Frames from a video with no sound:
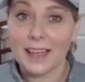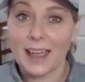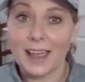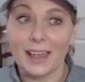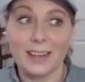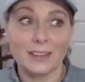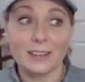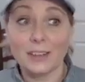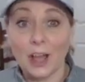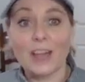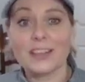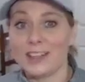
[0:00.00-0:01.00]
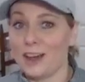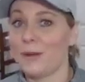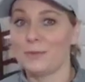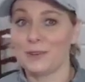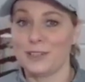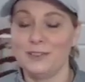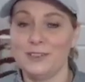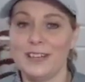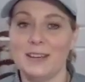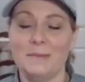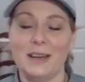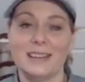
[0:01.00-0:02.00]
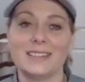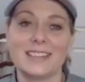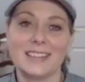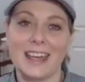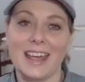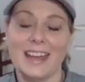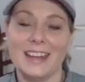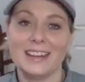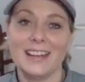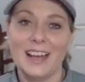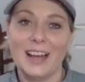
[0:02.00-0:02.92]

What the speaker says: and lost an opportunity, but instead